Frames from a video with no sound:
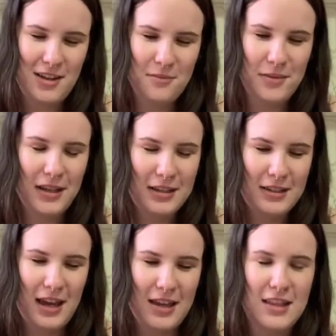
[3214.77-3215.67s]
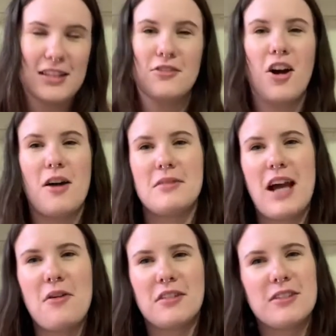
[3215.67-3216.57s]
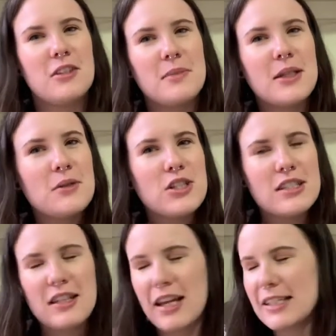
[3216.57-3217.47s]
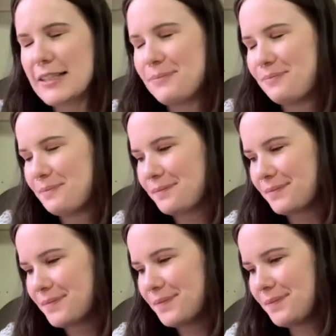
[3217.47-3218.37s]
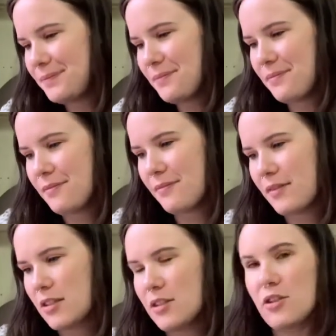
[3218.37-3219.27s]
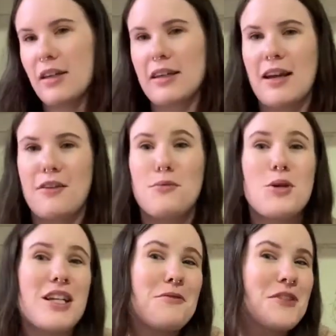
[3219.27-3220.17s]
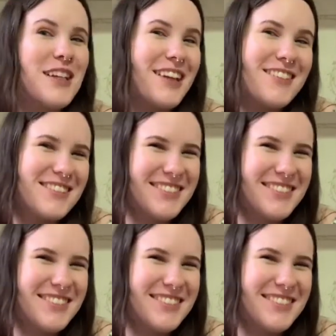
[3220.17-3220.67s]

But yeah, things have calmed down a little bit, which is nice so I have more time for knitting.